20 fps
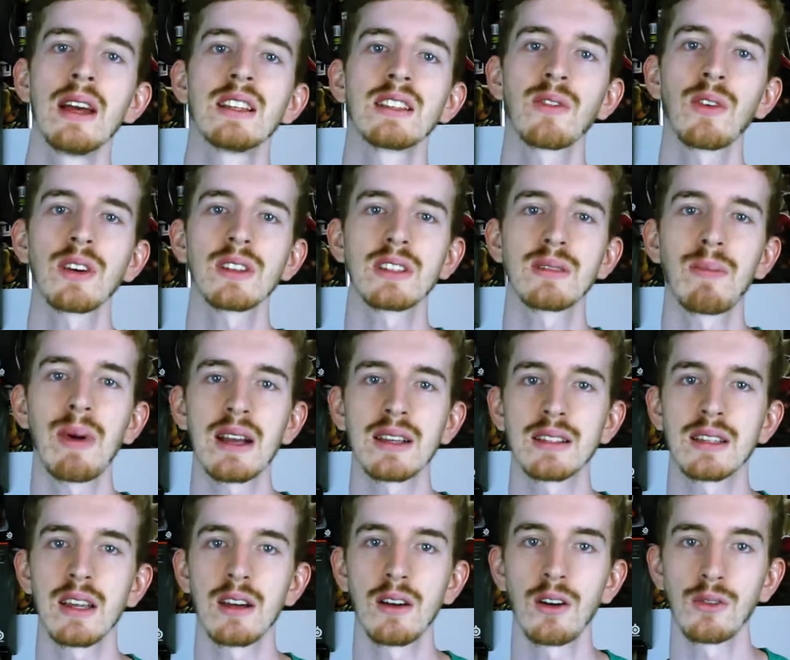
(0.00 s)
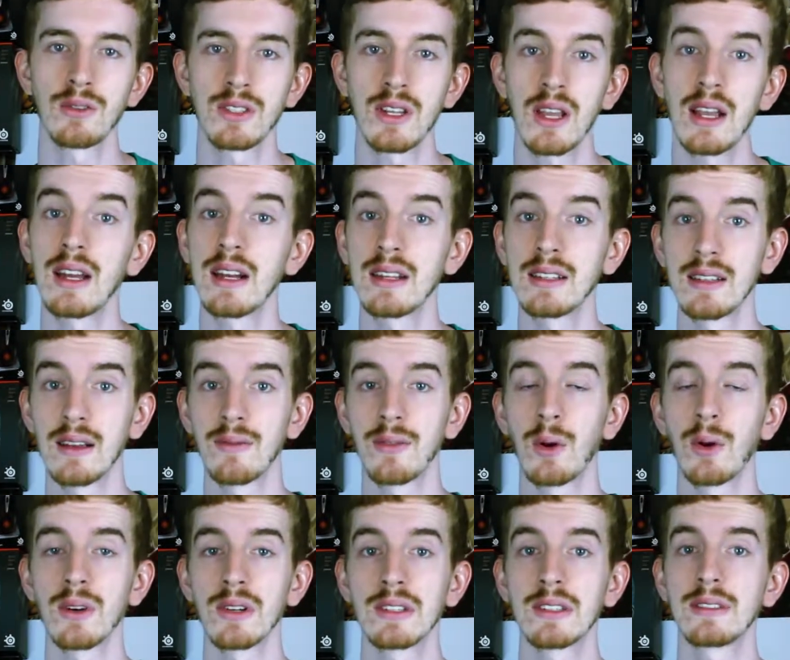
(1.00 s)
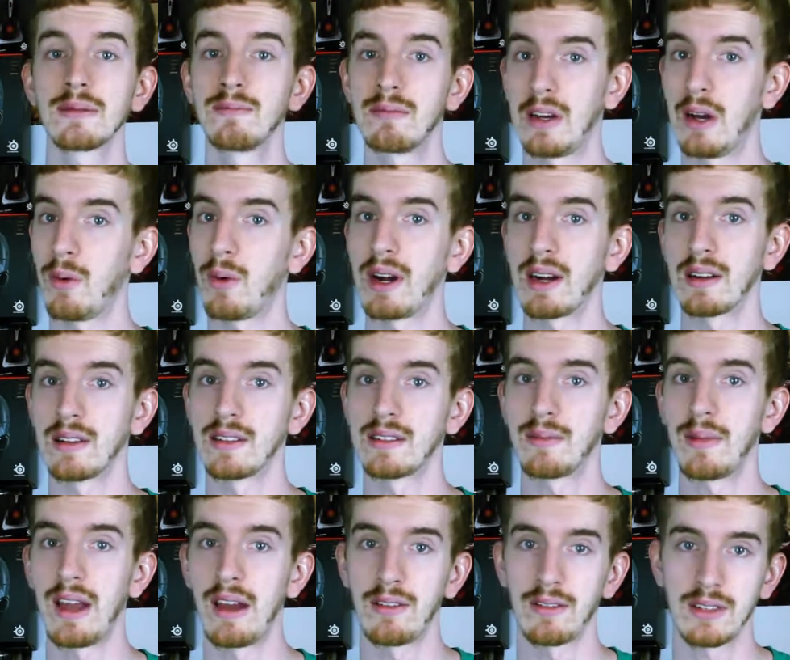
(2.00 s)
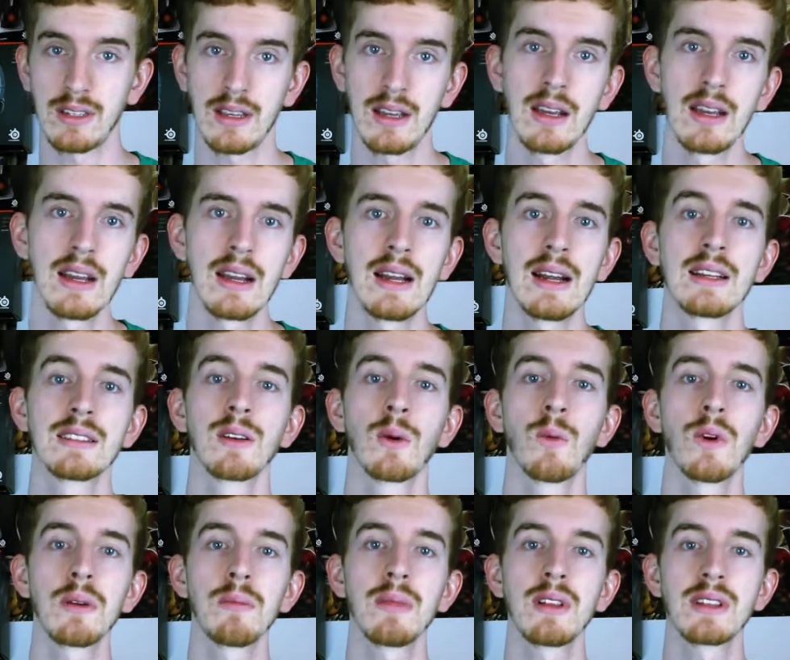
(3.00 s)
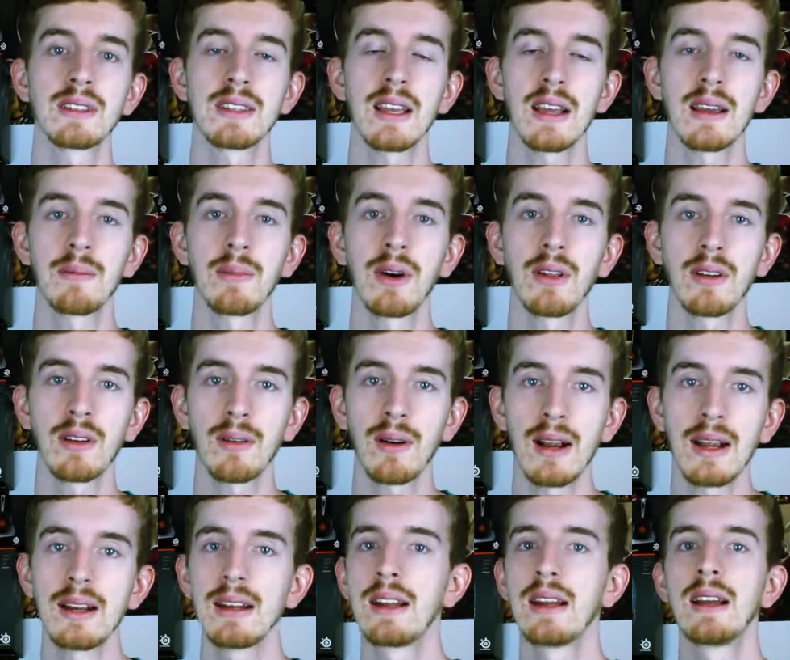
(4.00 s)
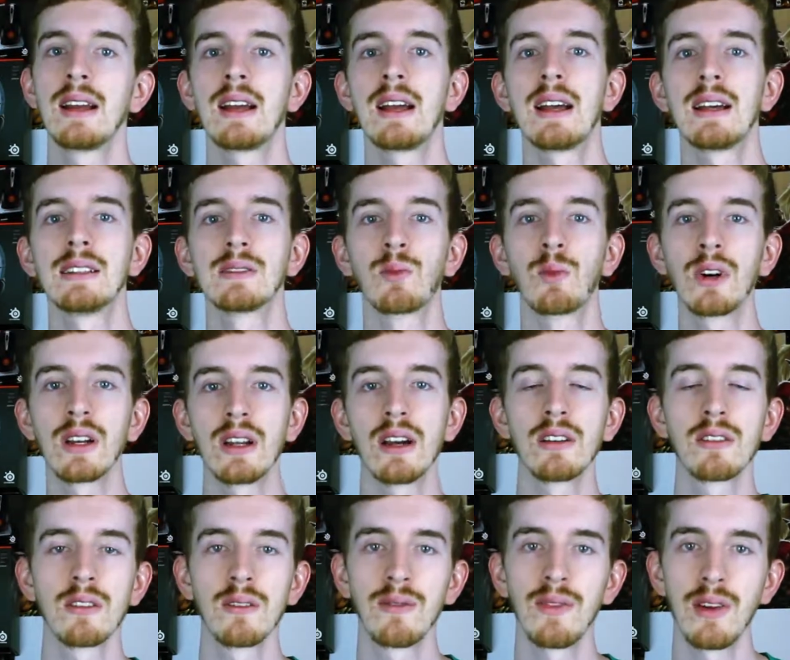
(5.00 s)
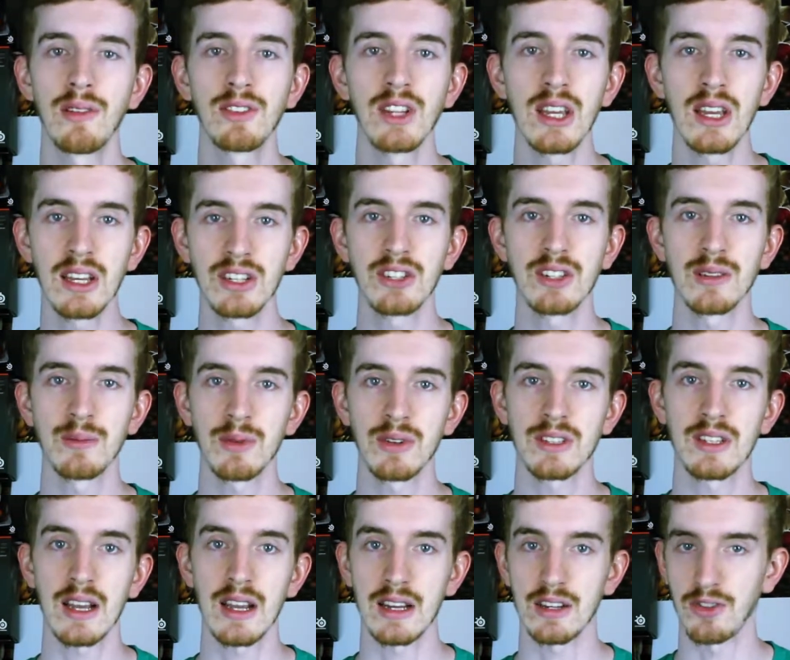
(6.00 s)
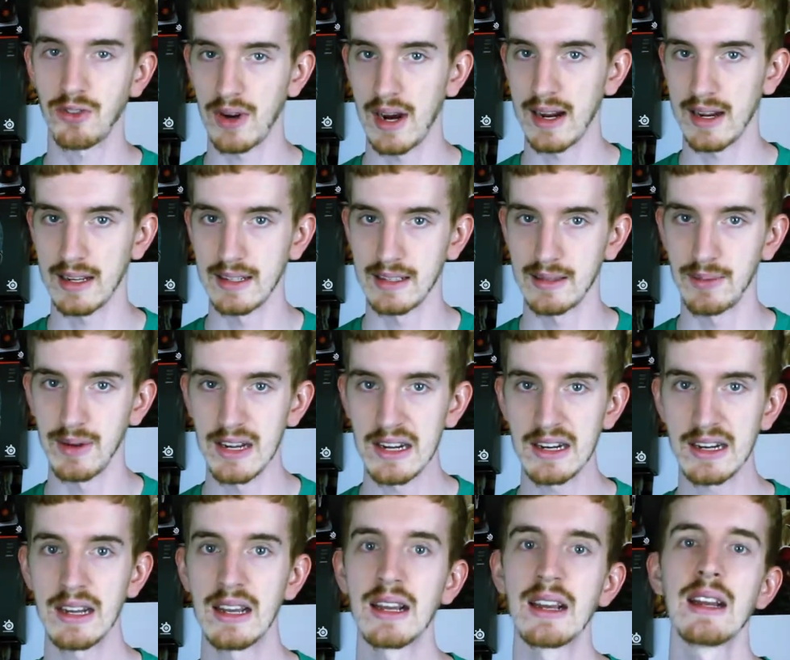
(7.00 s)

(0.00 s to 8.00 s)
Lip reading: As far as specs goes, it is of course a wireless mouse. It has a 1 millisecond polling rate, has 150 inches per second tracking speed.